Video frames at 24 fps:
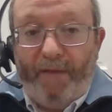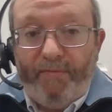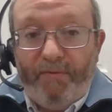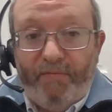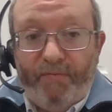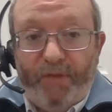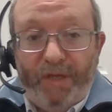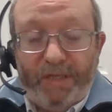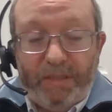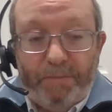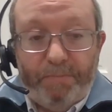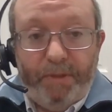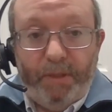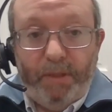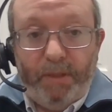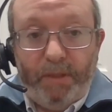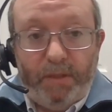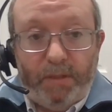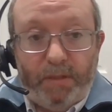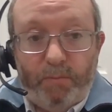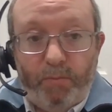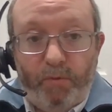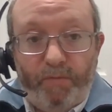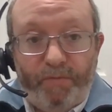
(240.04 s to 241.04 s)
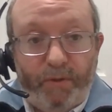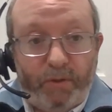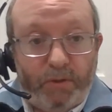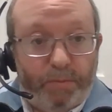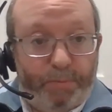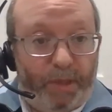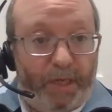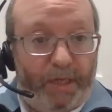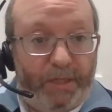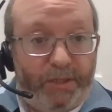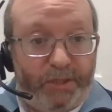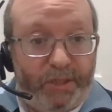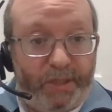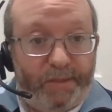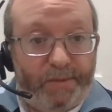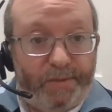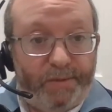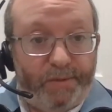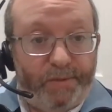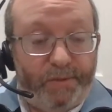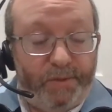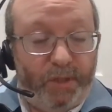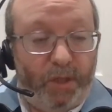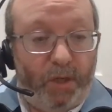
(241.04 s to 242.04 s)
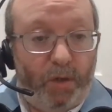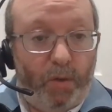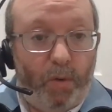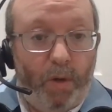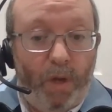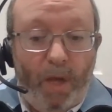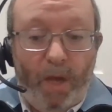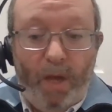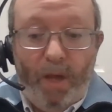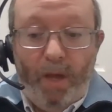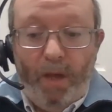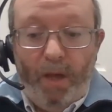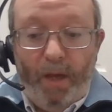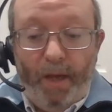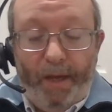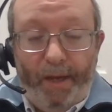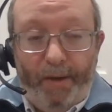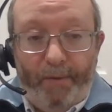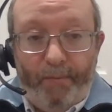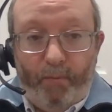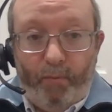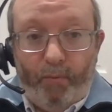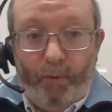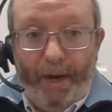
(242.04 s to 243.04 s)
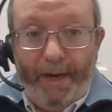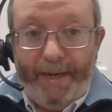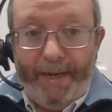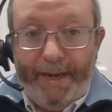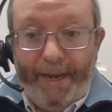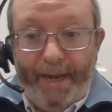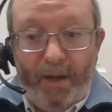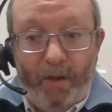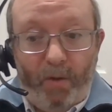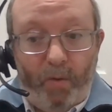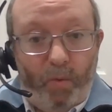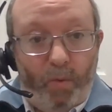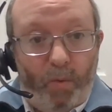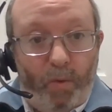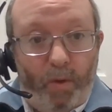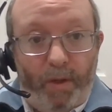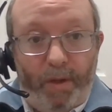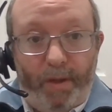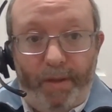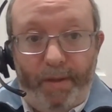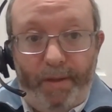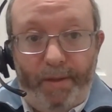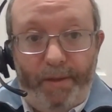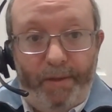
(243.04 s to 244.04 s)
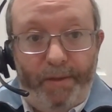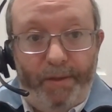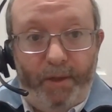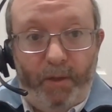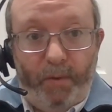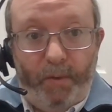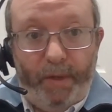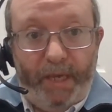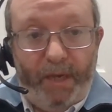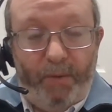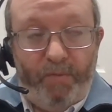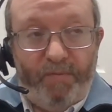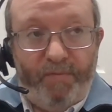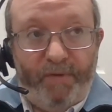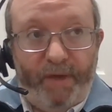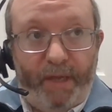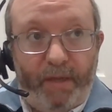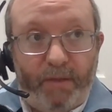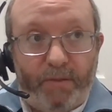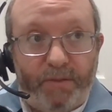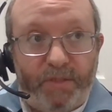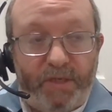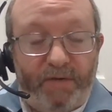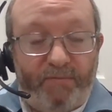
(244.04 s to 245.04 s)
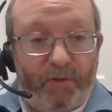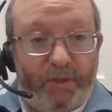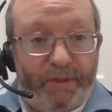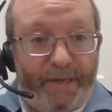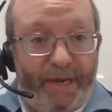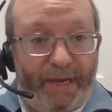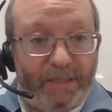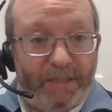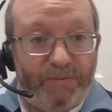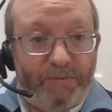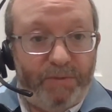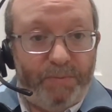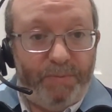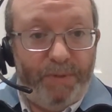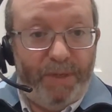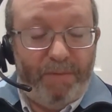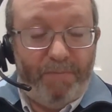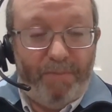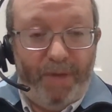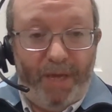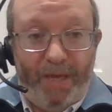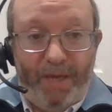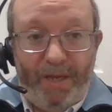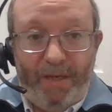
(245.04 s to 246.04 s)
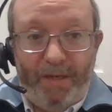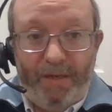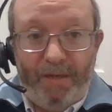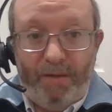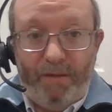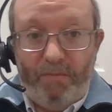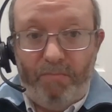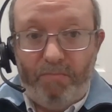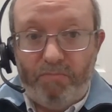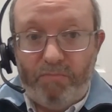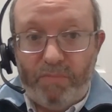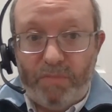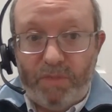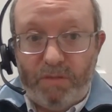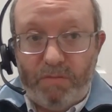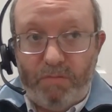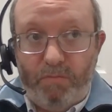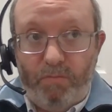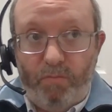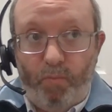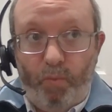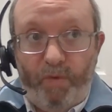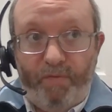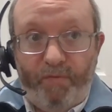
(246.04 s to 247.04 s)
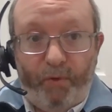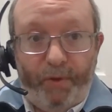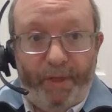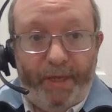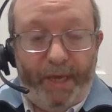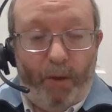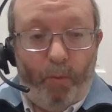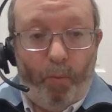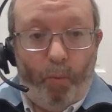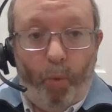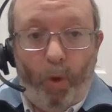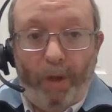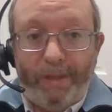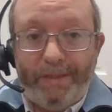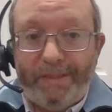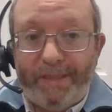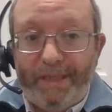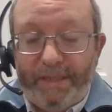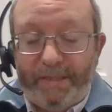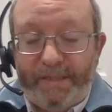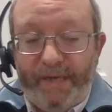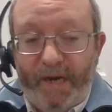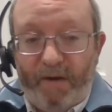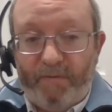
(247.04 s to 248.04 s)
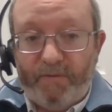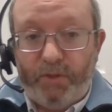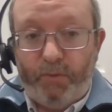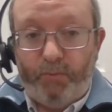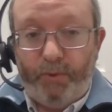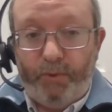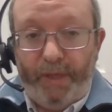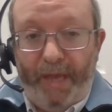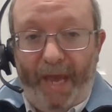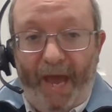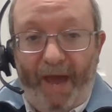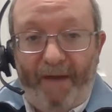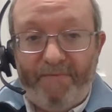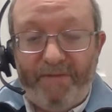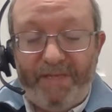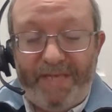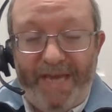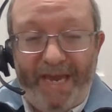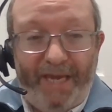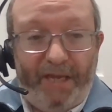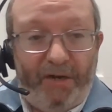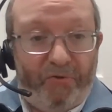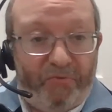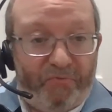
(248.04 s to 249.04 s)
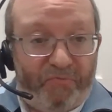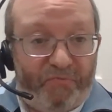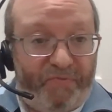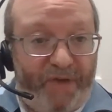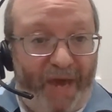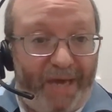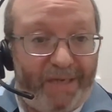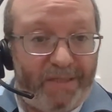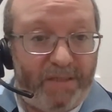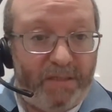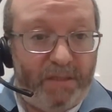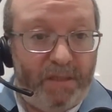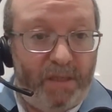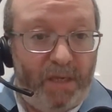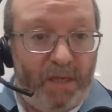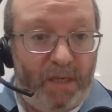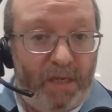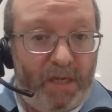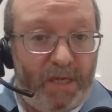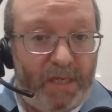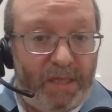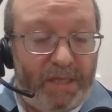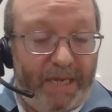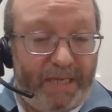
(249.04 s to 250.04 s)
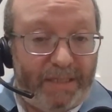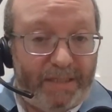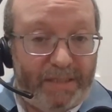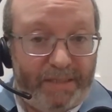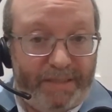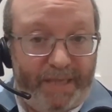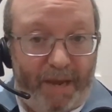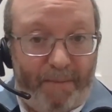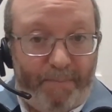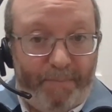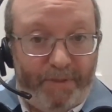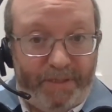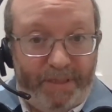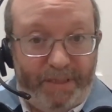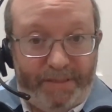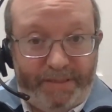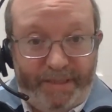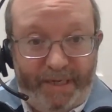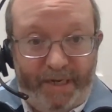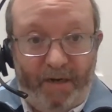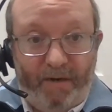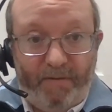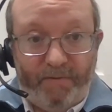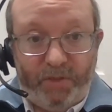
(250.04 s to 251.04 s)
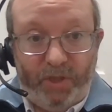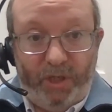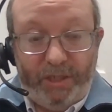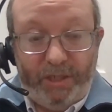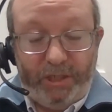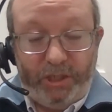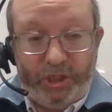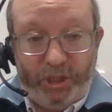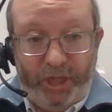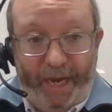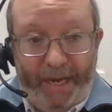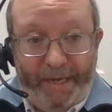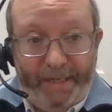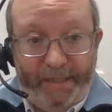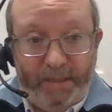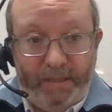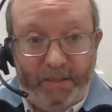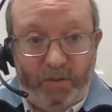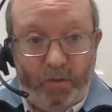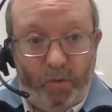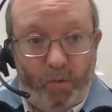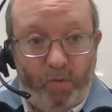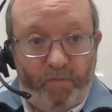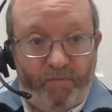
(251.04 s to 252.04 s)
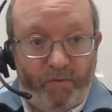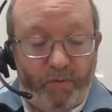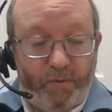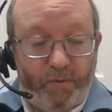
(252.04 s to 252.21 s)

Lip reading: the flexibility to move their supply chain. So right now, again, we've got several announcements being made. We've only got one set of tariffs that really have taken effect. That's the 10% tariffs on China over